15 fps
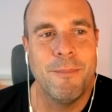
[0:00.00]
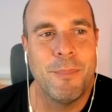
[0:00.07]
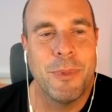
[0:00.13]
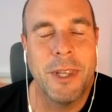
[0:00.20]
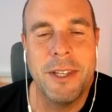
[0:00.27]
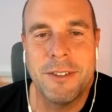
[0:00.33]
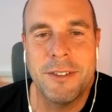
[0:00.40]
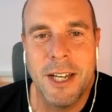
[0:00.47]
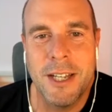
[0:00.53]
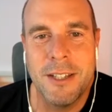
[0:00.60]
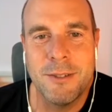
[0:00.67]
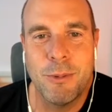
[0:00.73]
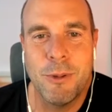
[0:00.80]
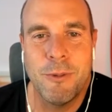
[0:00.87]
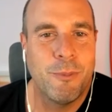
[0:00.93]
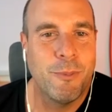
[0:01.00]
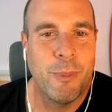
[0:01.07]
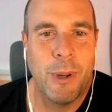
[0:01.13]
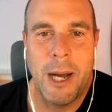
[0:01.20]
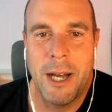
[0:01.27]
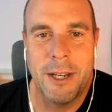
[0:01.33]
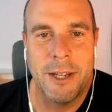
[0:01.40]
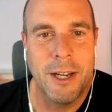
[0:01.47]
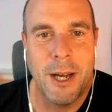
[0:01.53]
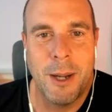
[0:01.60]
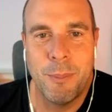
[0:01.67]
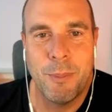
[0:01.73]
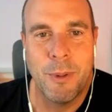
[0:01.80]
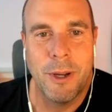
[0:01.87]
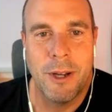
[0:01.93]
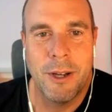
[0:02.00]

These days we've partnered up.